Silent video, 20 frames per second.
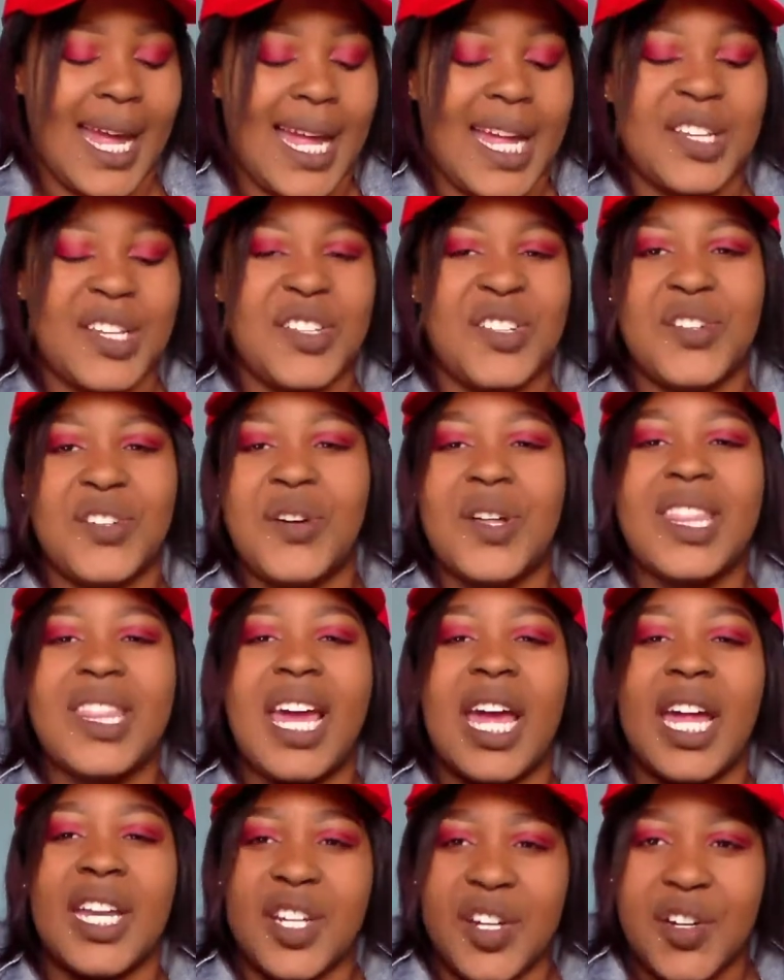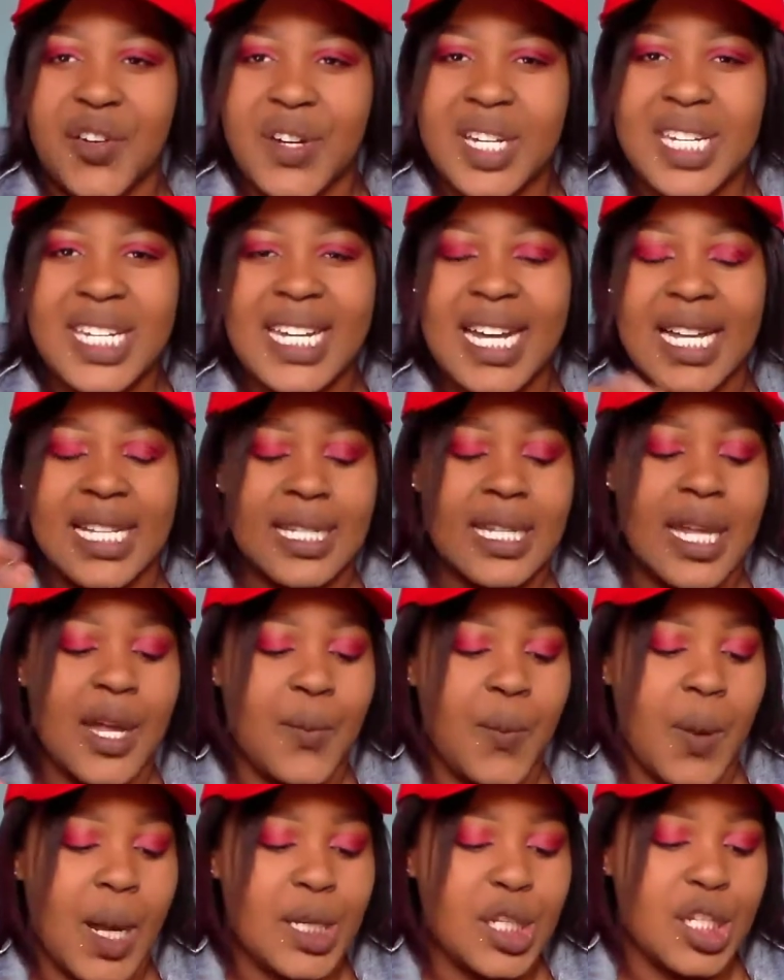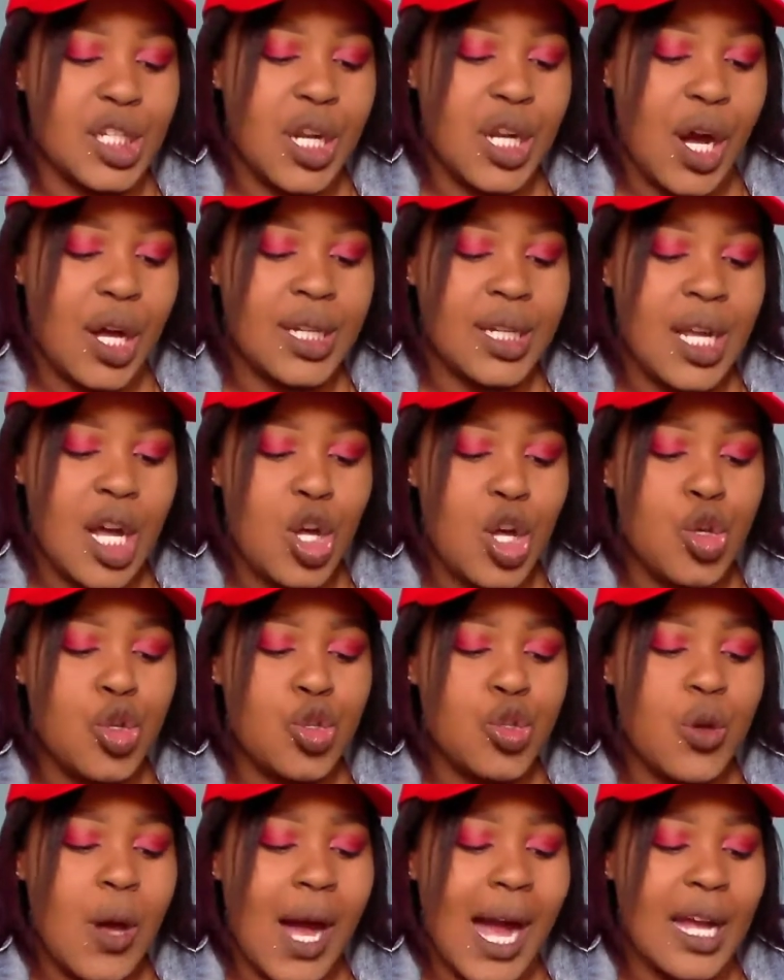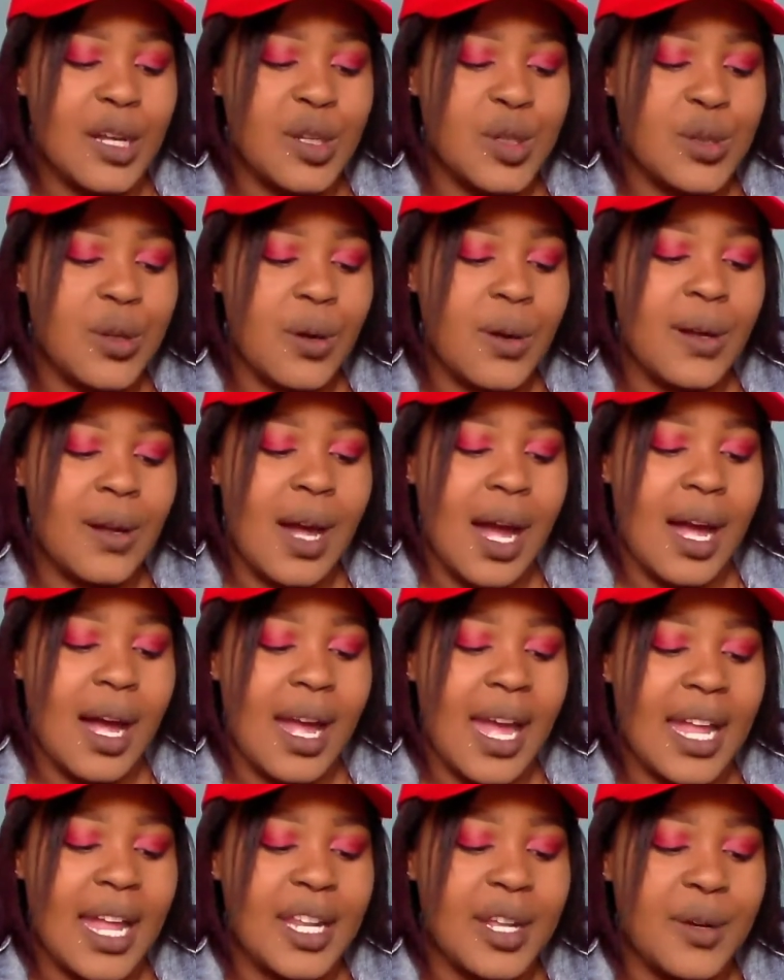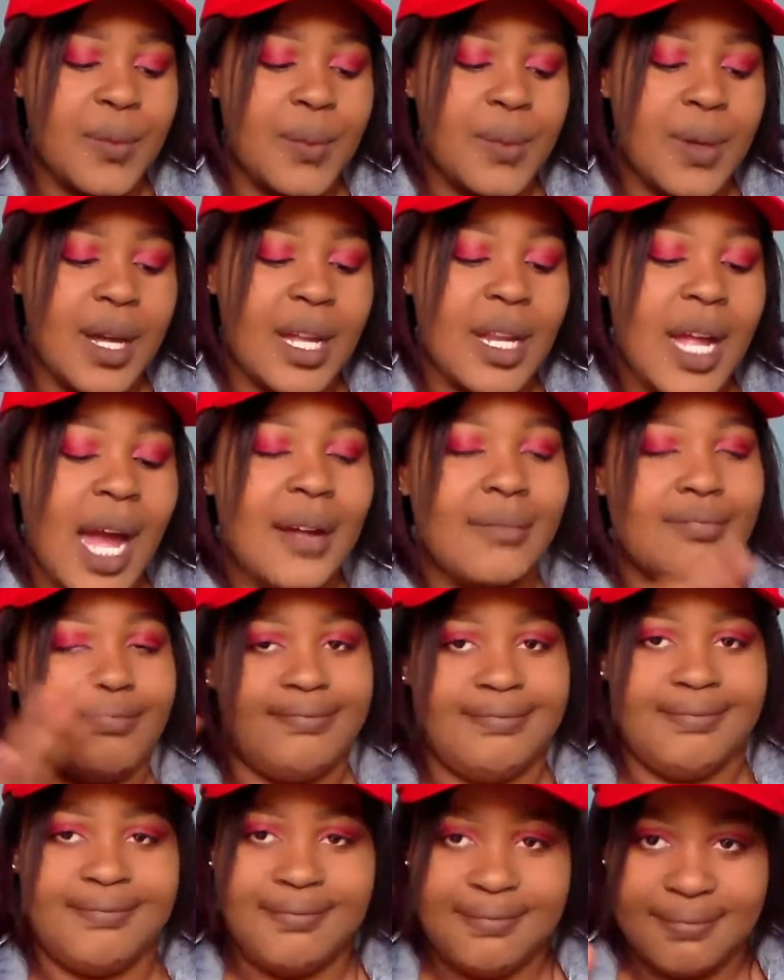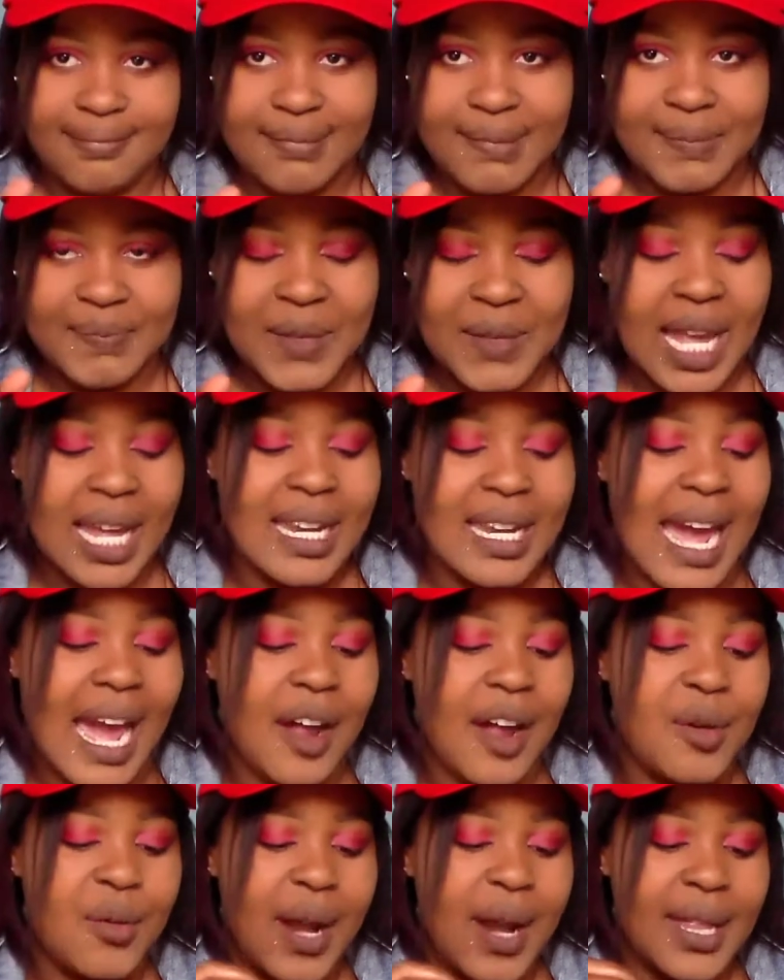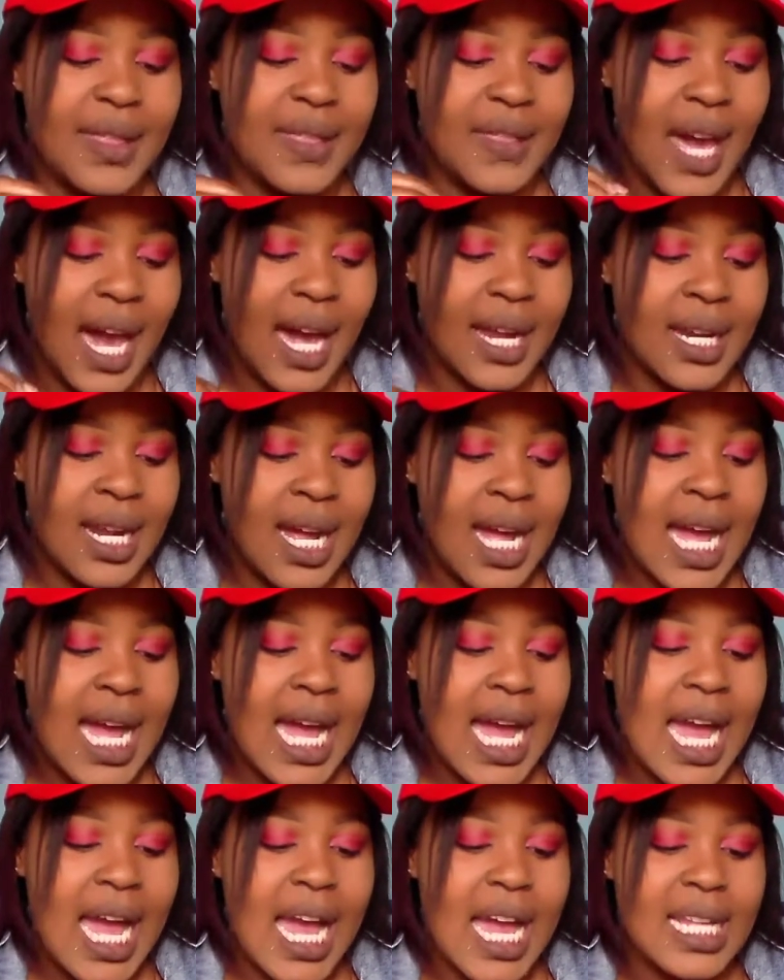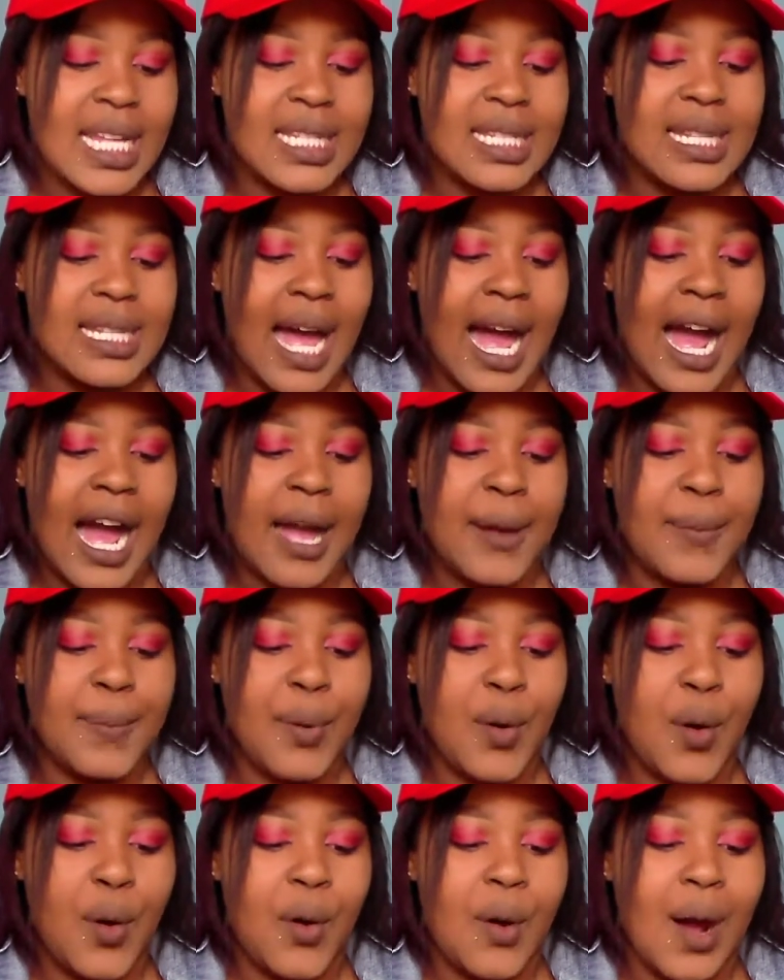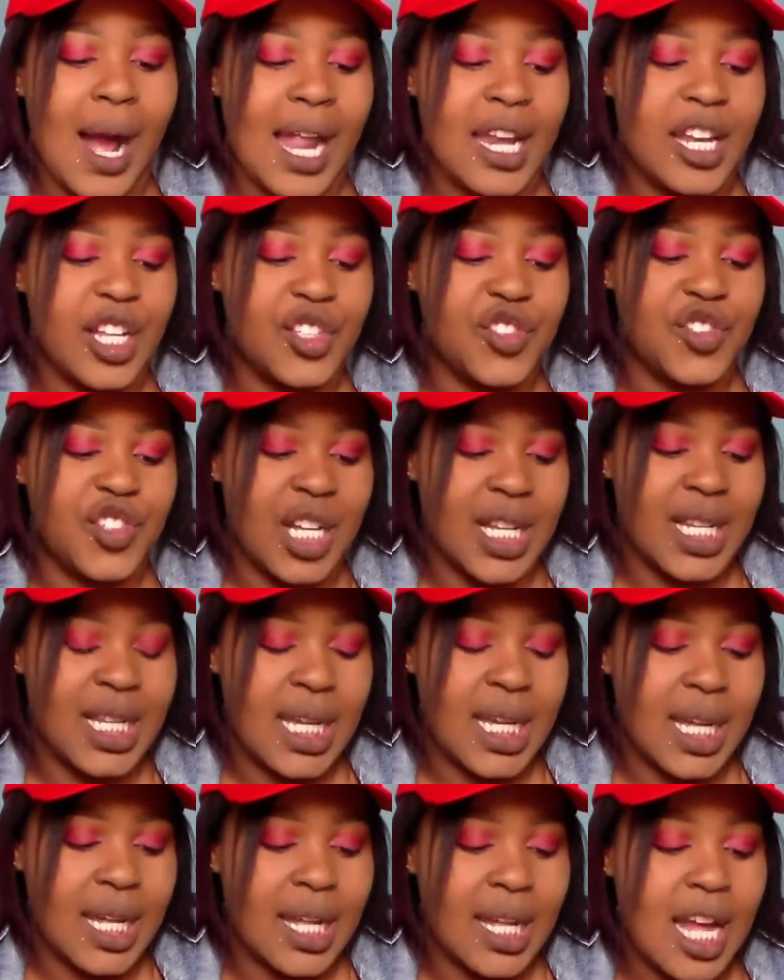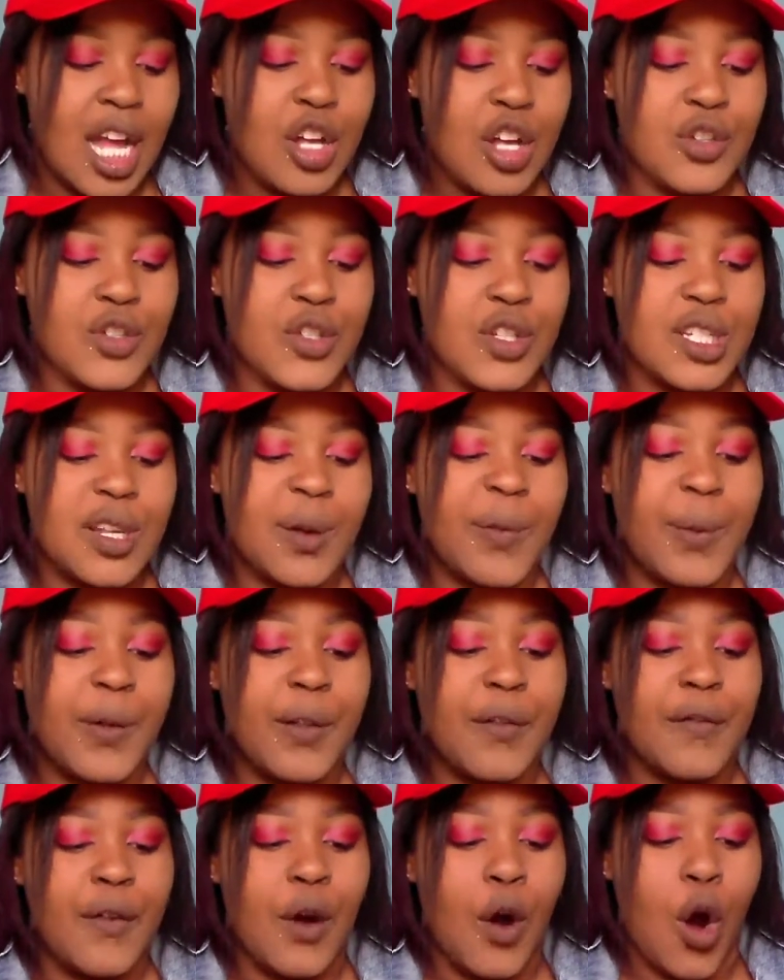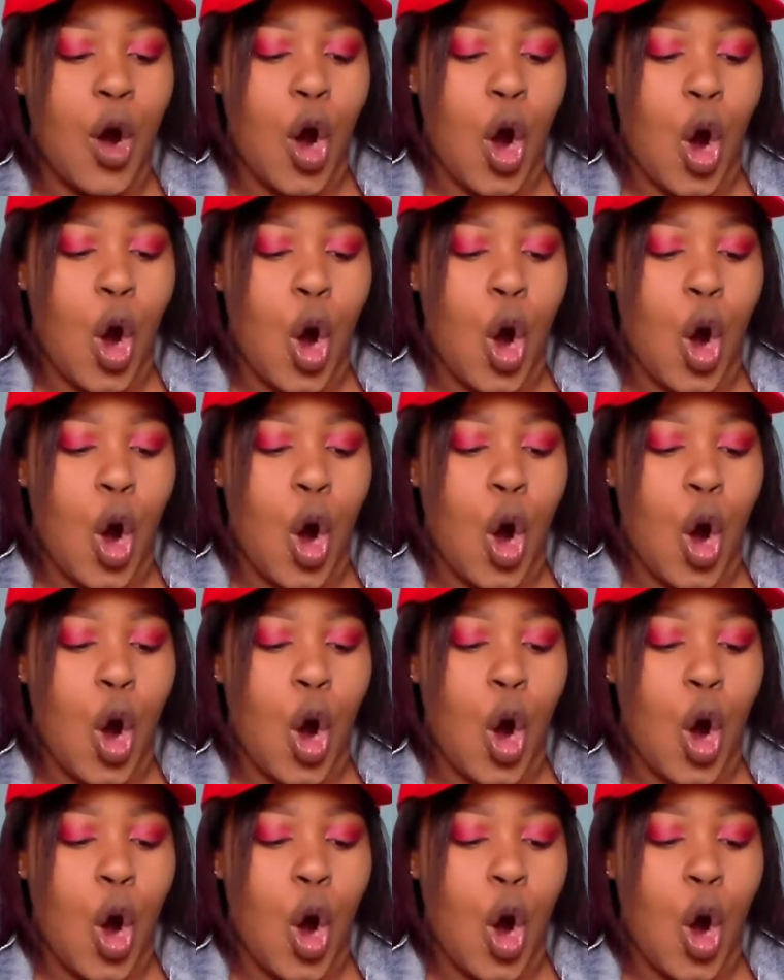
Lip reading: you know, the ingredients and whatnot. So I saw, and and I read that it's hypoallergenic, suitable for